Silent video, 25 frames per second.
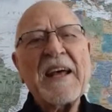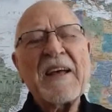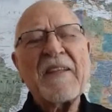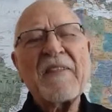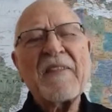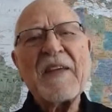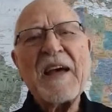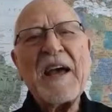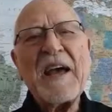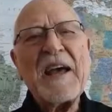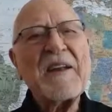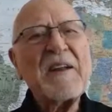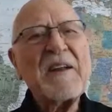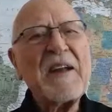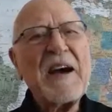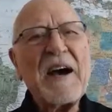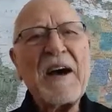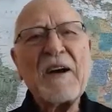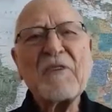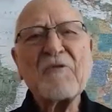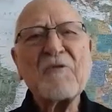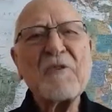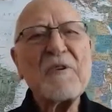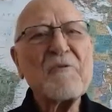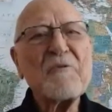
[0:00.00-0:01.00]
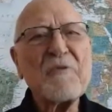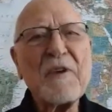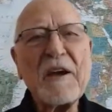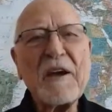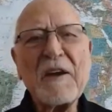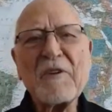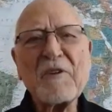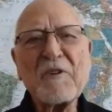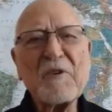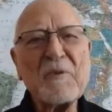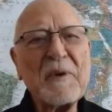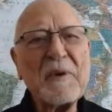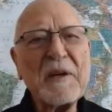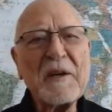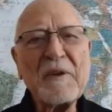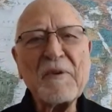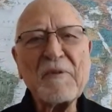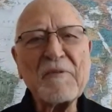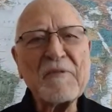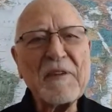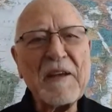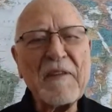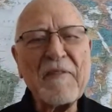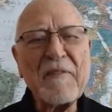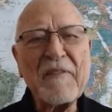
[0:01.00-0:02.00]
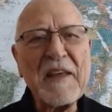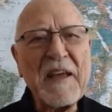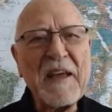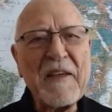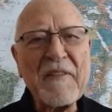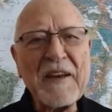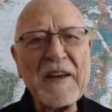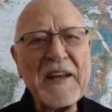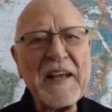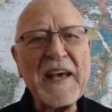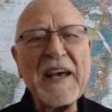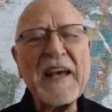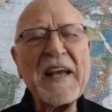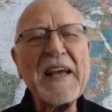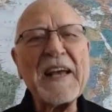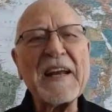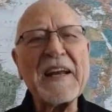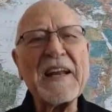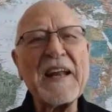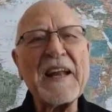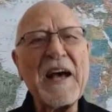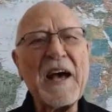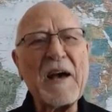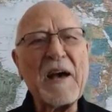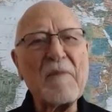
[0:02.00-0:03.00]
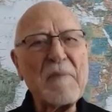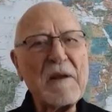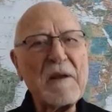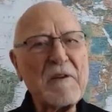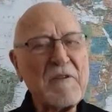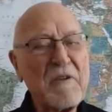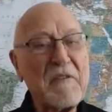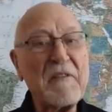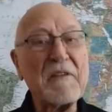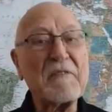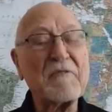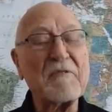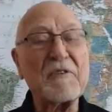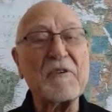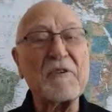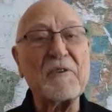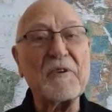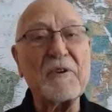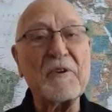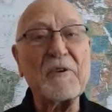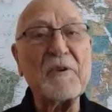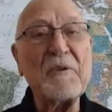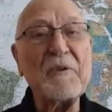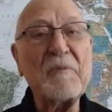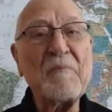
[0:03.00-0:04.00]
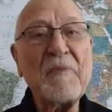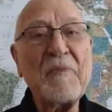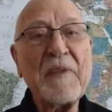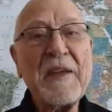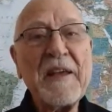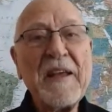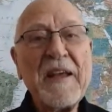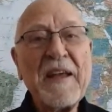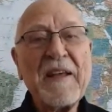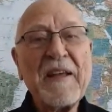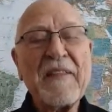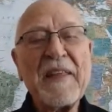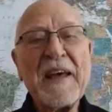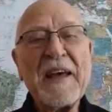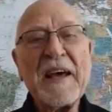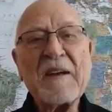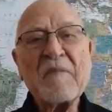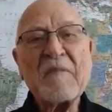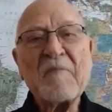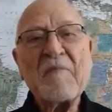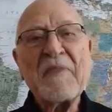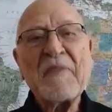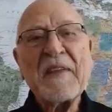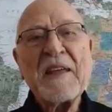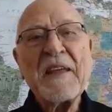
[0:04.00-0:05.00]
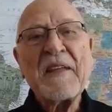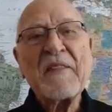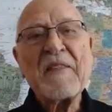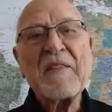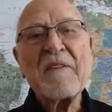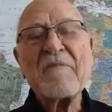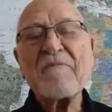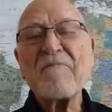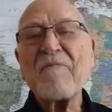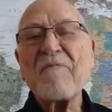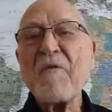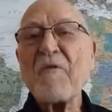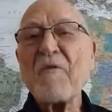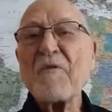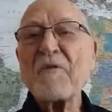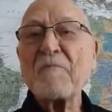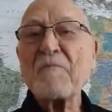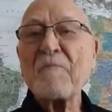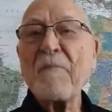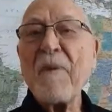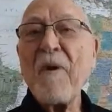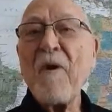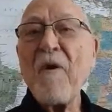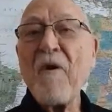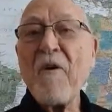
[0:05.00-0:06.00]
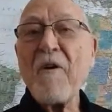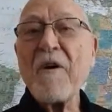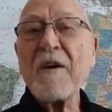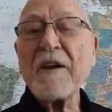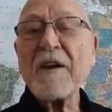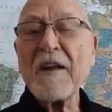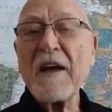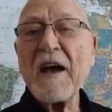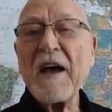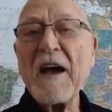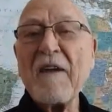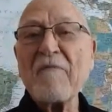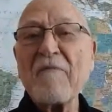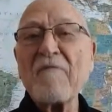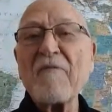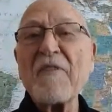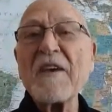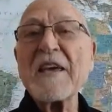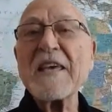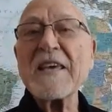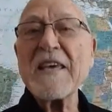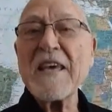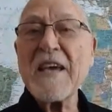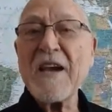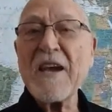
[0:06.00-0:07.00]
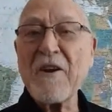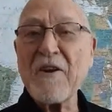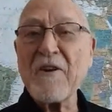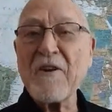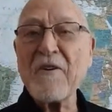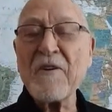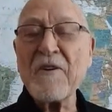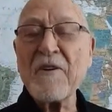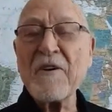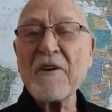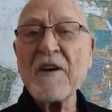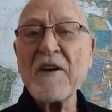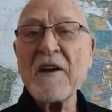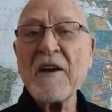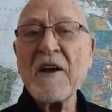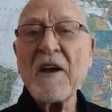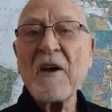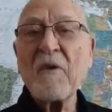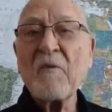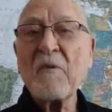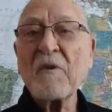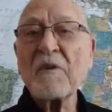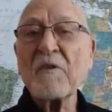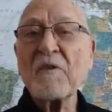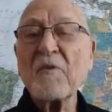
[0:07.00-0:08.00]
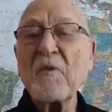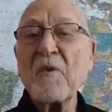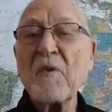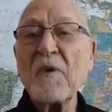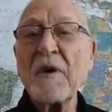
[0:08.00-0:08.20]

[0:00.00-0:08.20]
Osher and Trader's the one who said the other day, and I mentioned this to you, that the first part of the year was